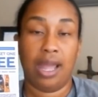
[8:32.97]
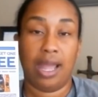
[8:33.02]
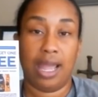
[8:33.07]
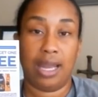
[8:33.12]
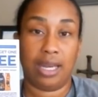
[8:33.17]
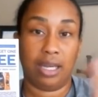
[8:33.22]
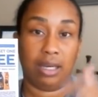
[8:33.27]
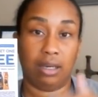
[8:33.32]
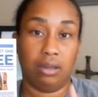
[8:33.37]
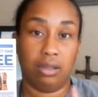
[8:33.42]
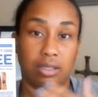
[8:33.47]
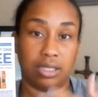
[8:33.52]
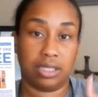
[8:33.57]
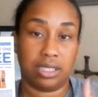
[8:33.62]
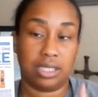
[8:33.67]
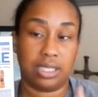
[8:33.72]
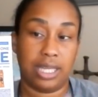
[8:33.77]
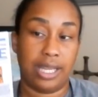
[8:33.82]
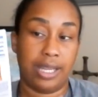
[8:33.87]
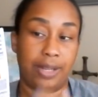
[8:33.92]
and then look to
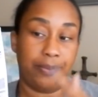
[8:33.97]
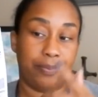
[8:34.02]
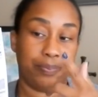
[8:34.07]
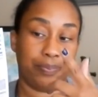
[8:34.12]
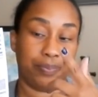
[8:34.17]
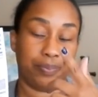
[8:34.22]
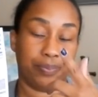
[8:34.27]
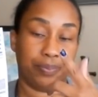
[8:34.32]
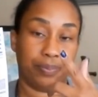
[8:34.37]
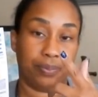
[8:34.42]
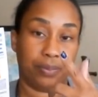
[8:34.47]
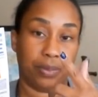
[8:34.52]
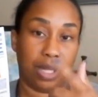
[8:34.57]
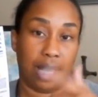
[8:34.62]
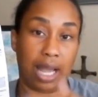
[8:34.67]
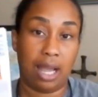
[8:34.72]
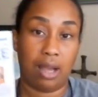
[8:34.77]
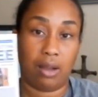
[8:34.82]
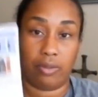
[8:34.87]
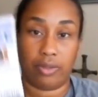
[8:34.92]
see
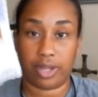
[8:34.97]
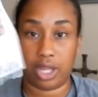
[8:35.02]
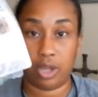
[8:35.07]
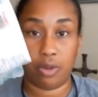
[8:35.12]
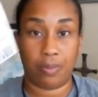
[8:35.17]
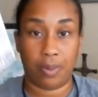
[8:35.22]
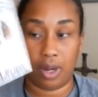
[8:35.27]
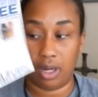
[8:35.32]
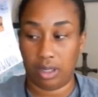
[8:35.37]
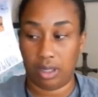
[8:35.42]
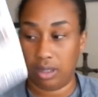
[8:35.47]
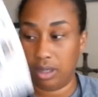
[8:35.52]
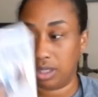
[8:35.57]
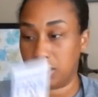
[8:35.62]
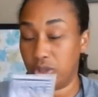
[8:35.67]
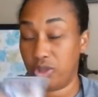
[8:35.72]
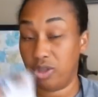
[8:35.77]
how the coupon looks.